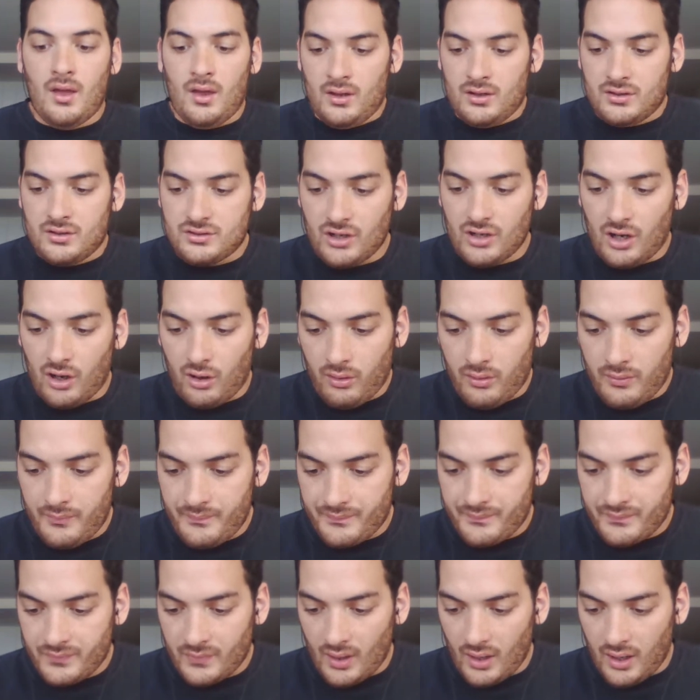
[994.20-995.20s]
So
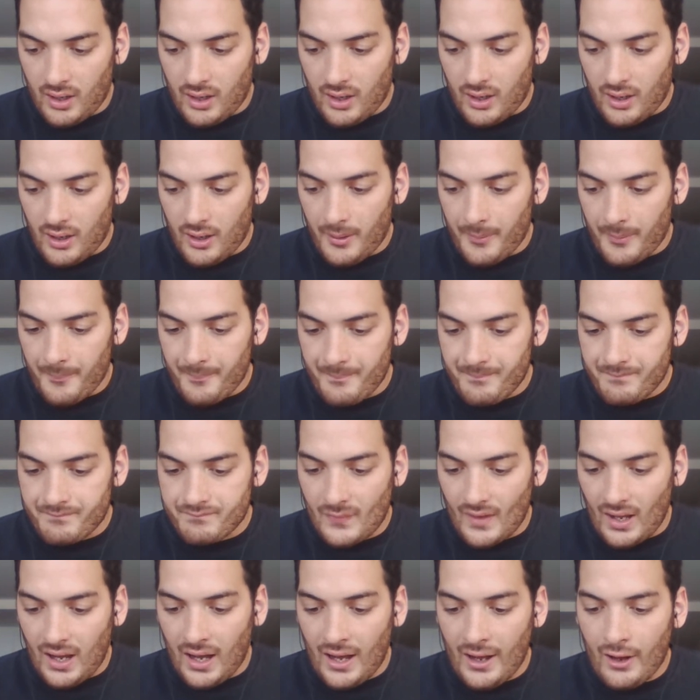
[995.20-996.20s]

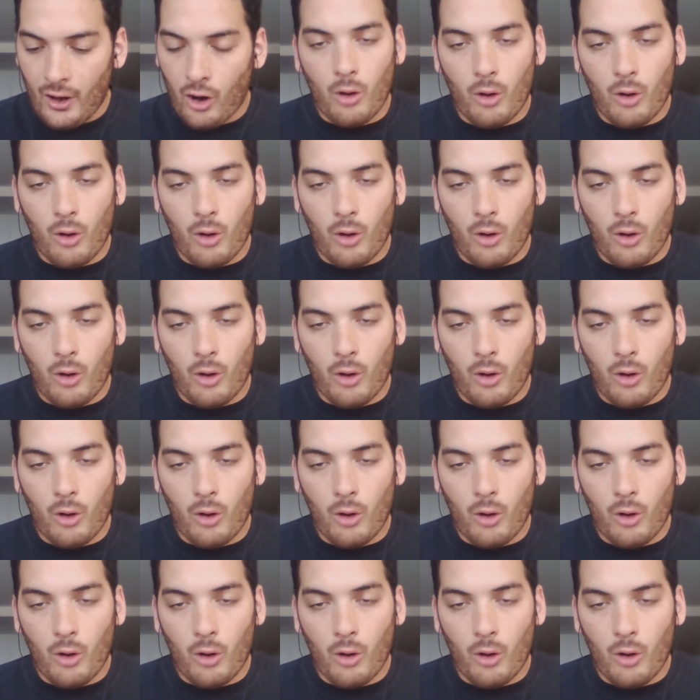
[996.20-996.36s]
I